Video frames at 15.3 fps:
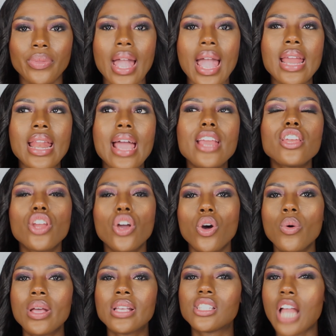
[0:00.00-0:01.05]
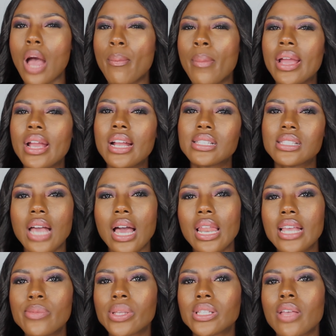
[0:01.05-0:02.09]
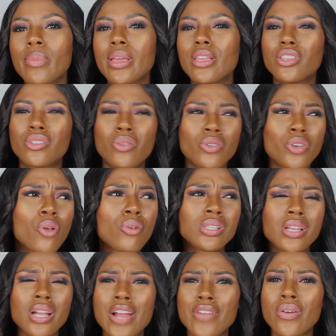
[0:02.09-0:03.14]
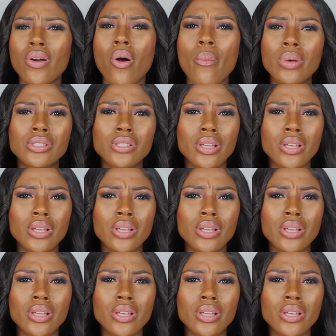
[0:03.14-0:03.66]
And I know it's not my hairstylist because I've been using her for almost